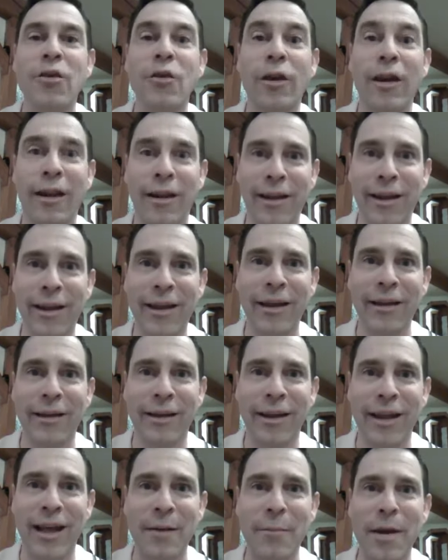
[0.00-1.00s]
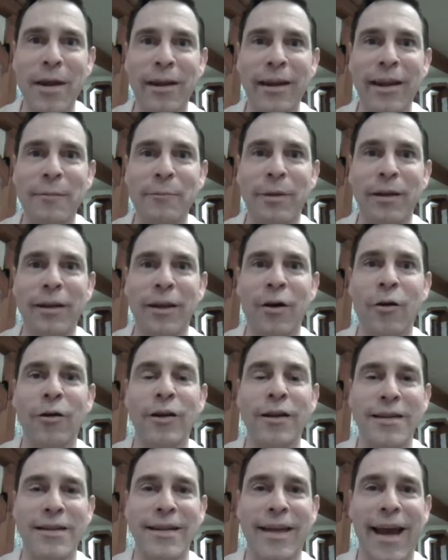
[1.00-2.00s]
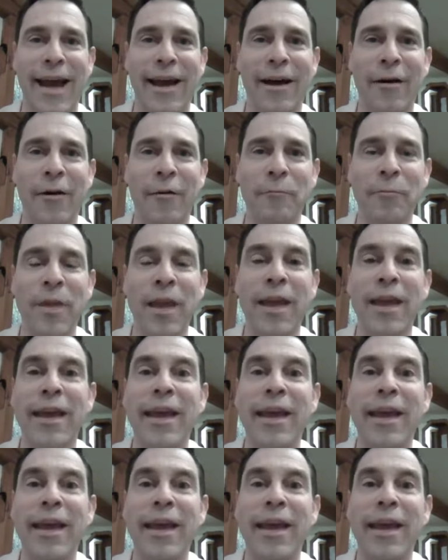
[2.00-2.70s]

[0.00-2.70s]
You can click click on my link below to see how.